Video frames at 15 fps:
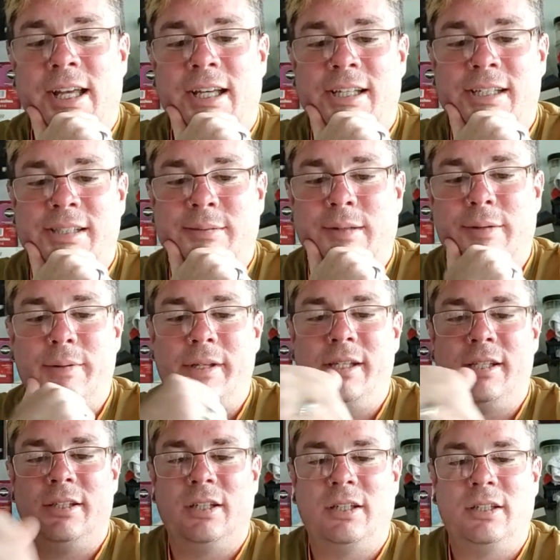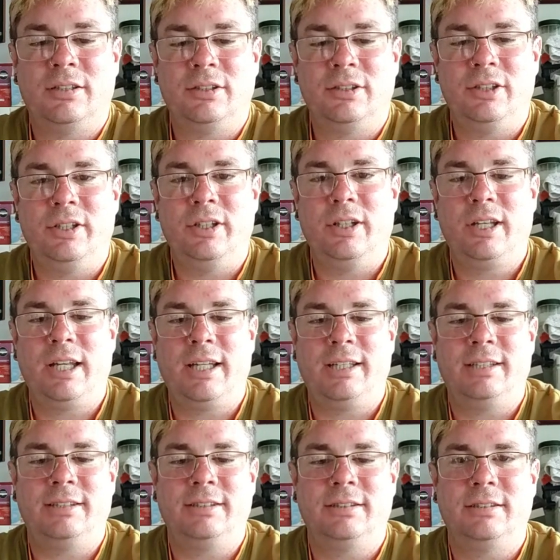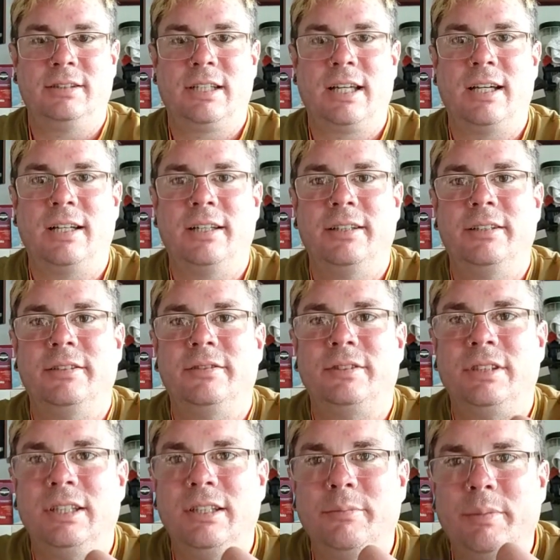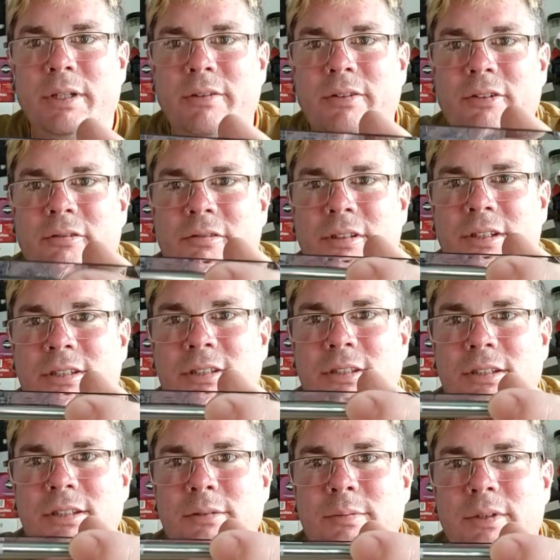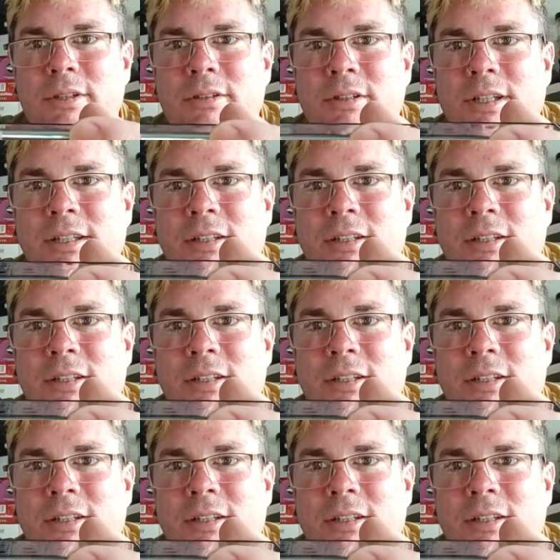I mean, you can kind of see a bit of a crease in the middle there.